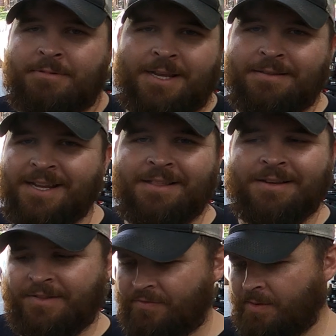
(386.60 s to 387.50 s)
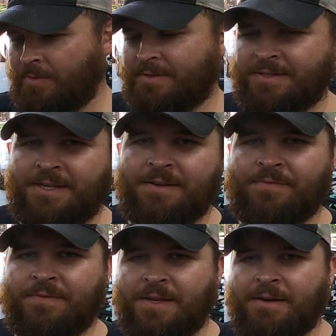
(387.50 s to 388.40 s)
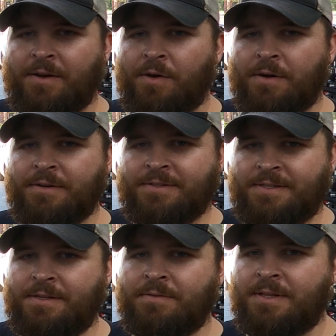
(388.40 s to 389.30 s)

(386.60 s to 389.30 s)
take a look at the front wheels. See if they are still